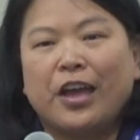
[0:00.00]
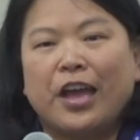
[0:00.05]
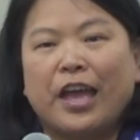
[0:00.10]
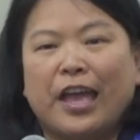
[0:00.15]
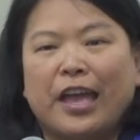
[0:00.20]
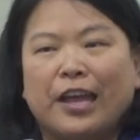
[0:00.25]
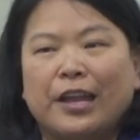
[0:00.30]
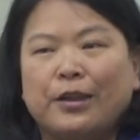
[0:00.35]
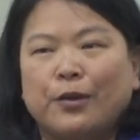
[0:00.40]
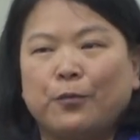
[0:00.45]

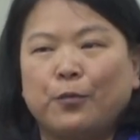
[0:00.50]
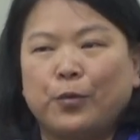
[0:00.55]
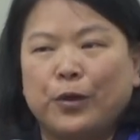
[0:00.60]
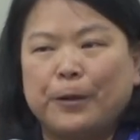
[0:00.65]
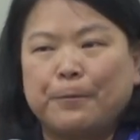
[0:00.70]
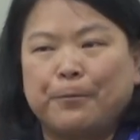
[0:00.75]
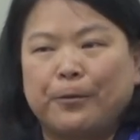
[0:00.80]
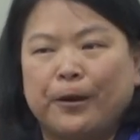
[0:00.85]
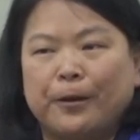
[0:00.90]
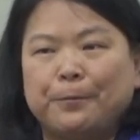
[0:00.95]
and
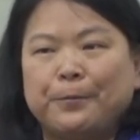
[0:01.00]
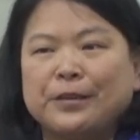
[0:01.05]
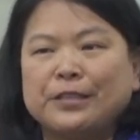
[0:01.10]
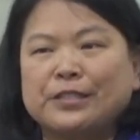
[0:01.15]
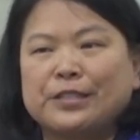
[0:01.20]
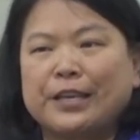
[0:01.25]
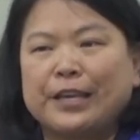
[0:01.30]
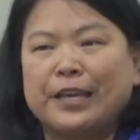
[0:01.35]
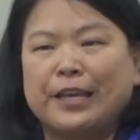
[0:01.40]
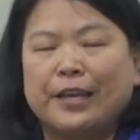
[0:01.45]
we
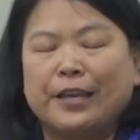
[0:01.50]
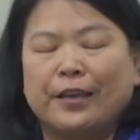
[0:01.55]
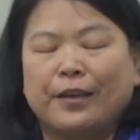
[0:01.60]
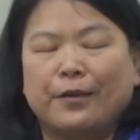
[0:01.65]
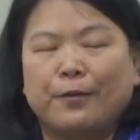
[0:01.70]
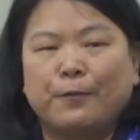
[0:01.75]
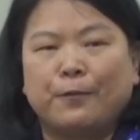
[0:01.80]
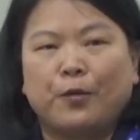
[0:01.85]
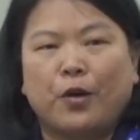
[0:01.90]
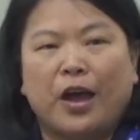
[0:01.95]
purposely
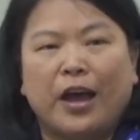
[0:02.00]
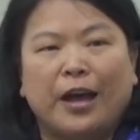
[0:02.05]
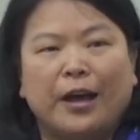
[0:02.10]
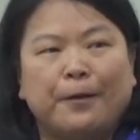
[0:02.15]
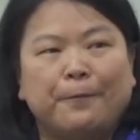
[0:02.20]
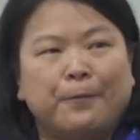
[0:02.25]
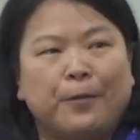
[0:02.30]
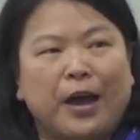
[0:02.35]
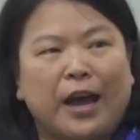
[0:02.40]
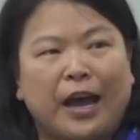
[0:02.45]

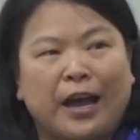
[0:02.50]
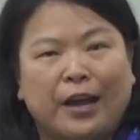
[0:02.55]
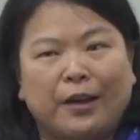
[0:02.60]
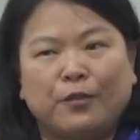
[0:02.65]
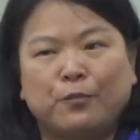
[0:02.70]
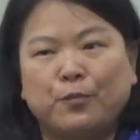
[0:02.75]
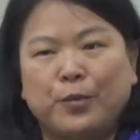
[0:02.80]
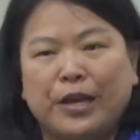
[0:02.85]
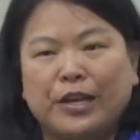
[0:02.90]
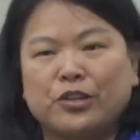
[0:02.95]
um,
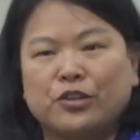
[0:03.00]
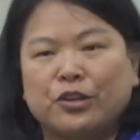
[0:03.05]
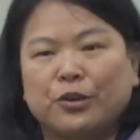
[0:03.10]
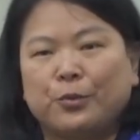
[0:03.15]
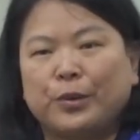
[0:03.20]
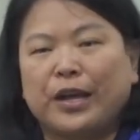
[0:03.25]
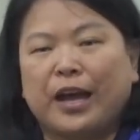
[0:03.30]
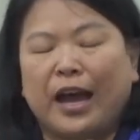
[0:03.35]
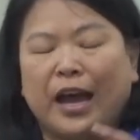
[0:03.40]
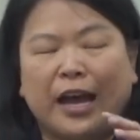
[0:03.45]
make sure
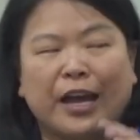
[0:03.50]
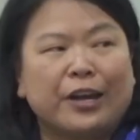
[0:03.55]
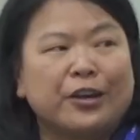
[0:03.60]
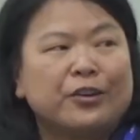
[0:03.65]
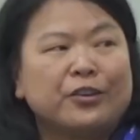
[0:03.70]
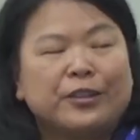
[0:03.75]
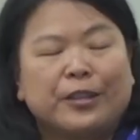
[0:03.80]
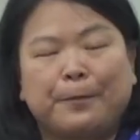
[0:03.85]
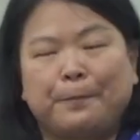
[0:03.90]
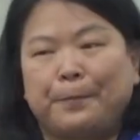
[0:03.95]
we
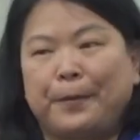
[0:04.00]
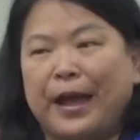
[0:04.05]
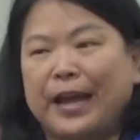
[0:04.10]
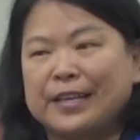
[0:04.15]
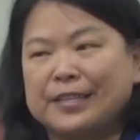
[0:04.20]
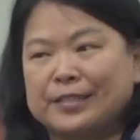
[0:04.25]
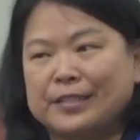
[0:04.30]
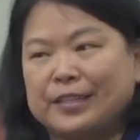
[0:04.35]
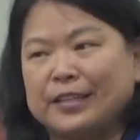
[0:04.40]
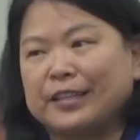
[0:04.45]
hire the
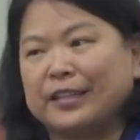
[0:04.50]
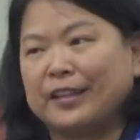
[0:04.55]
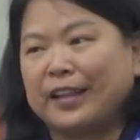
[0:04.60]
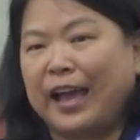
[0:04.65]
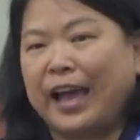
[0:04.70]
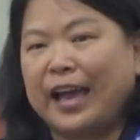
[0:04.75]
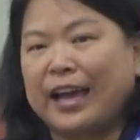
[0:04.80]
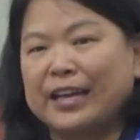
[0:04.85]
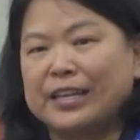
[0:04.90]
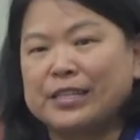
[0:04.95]
best in
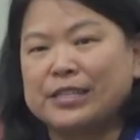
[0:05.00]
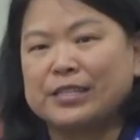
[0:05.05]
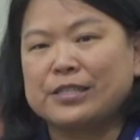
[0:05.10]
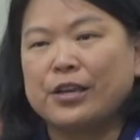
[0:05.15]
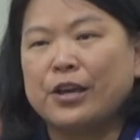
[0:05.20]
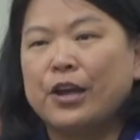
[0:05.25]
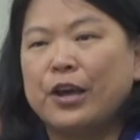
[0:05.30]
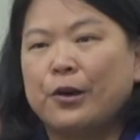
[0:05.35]
class.